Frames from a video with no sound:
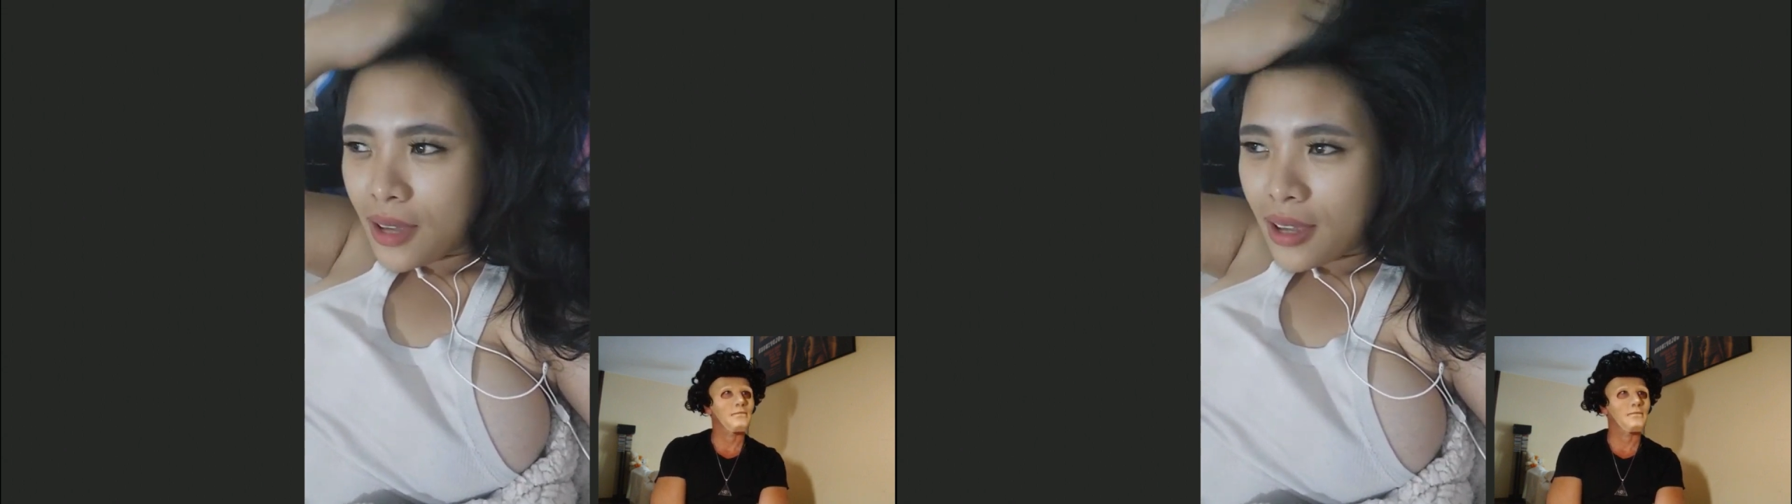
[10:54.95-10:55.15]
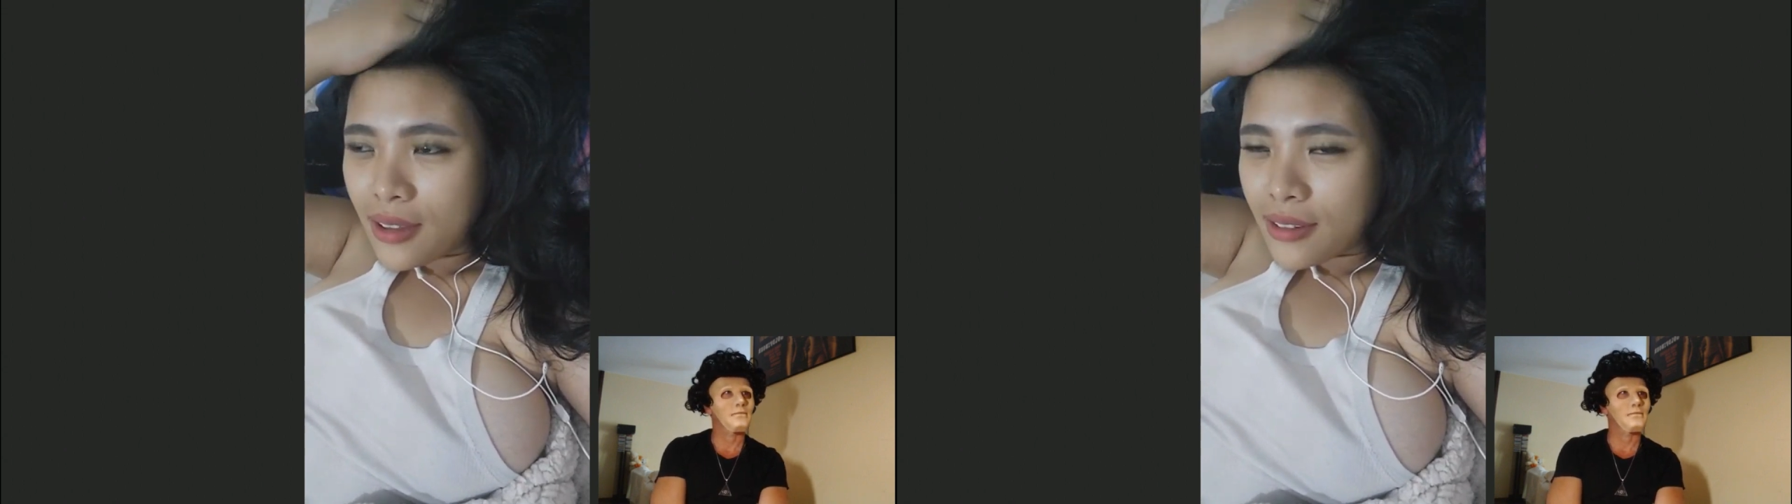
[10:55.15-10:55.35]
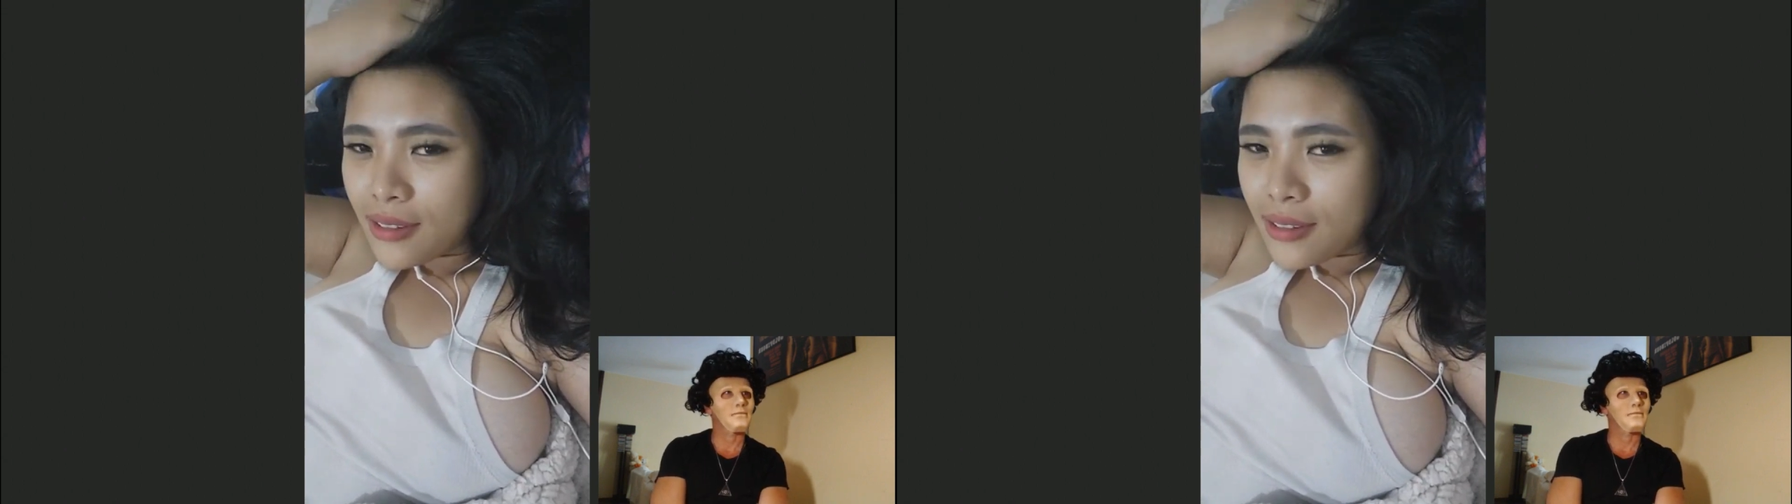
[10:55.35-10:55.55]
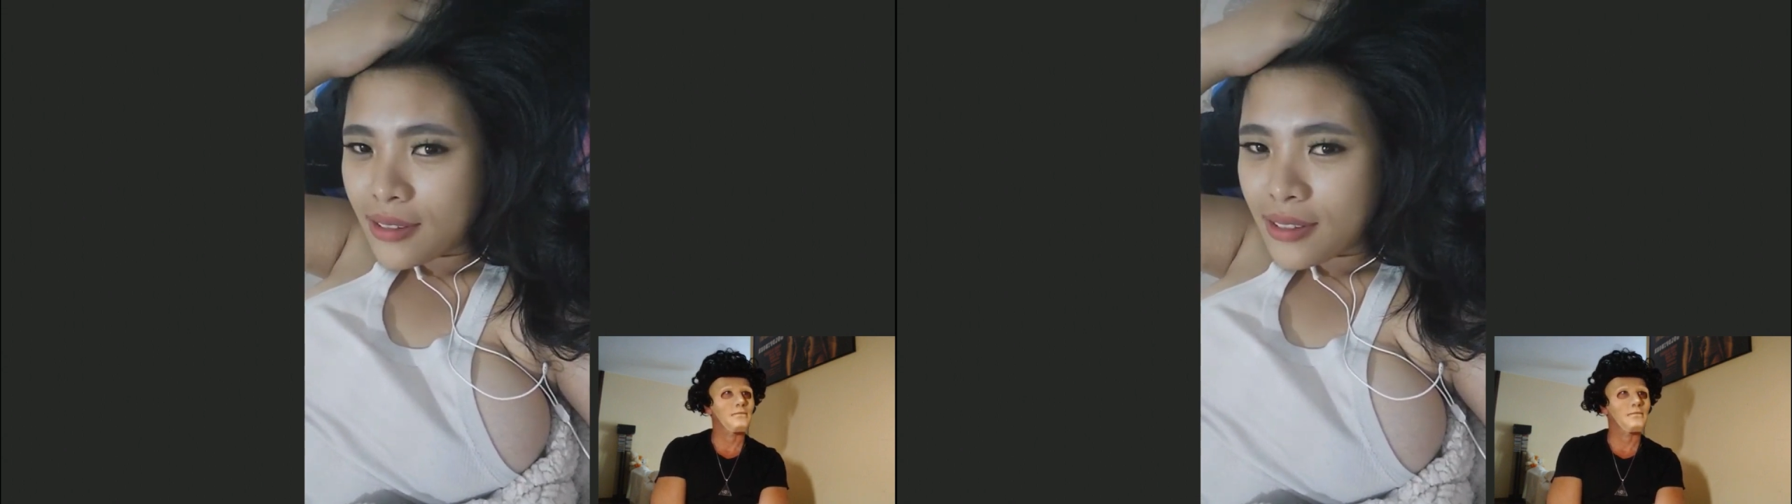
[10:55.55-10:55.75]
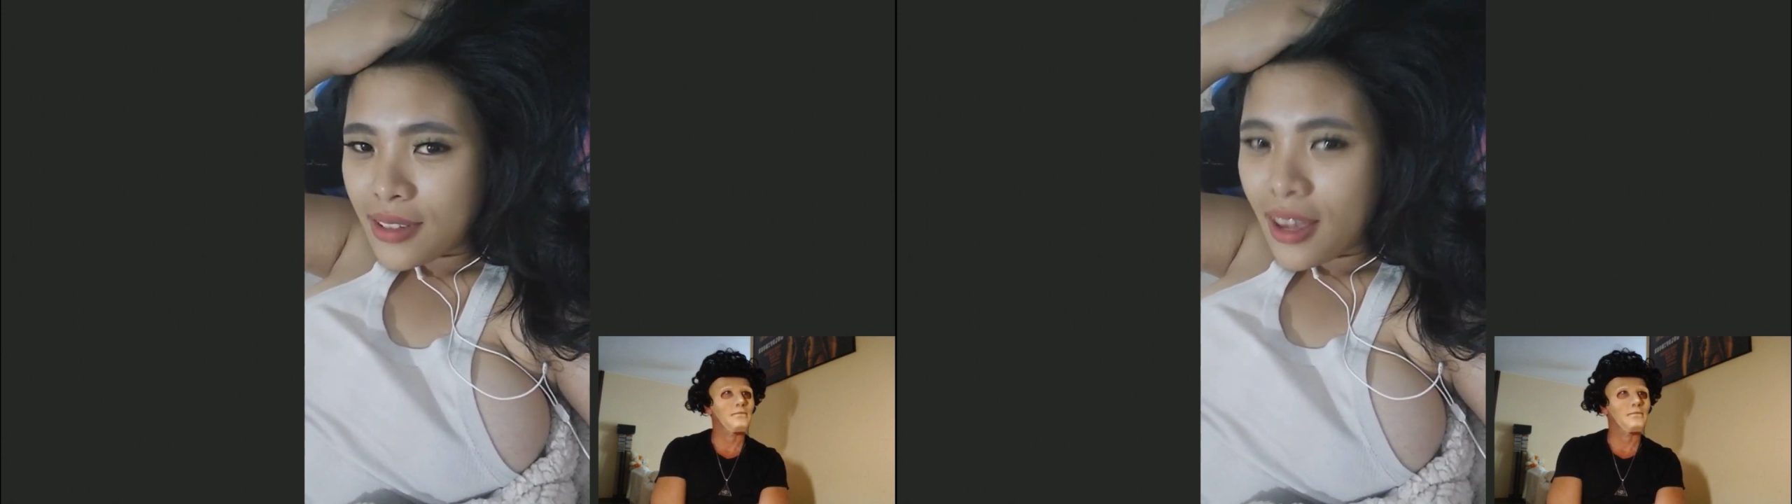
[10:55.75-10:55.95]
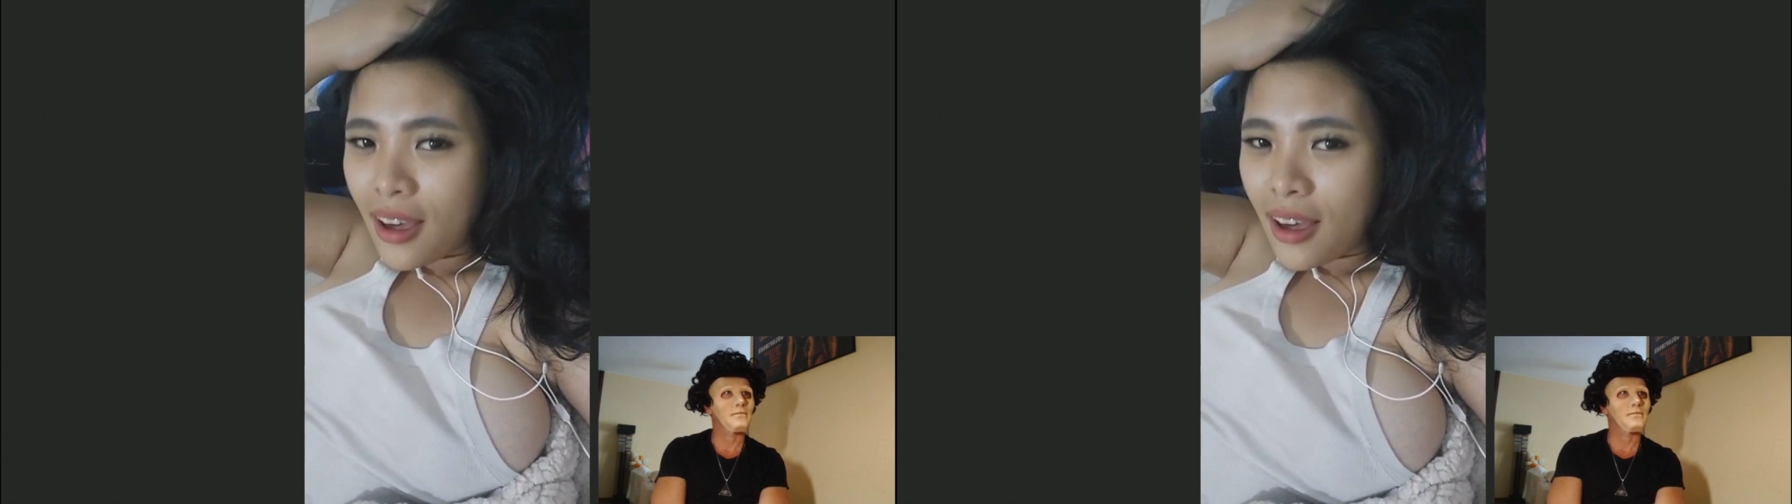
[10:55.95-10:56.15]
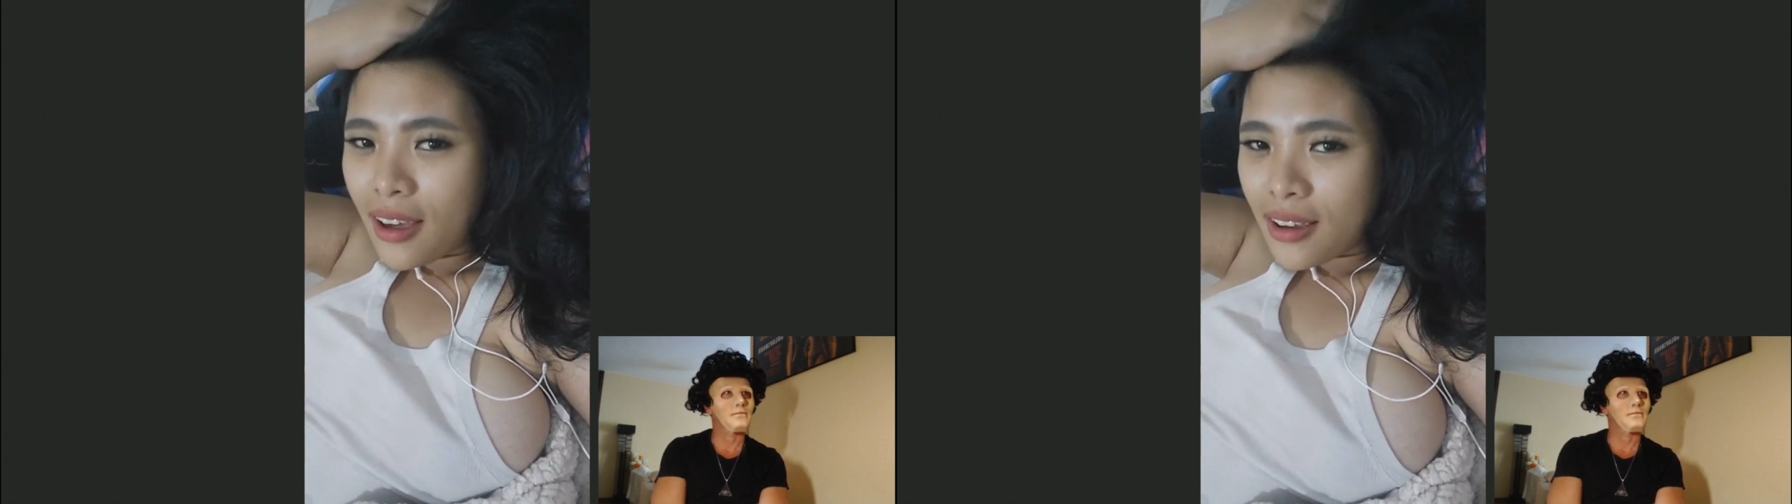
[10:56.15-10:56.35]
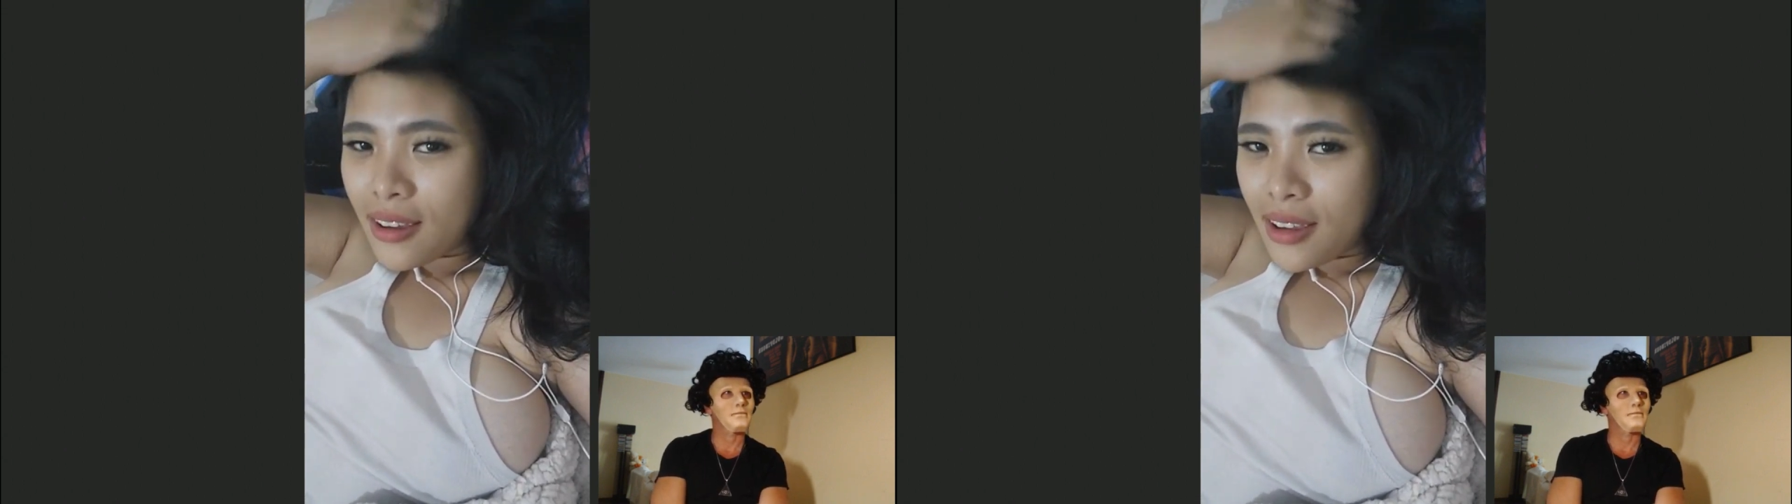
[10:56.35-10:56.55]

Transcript: and yeah,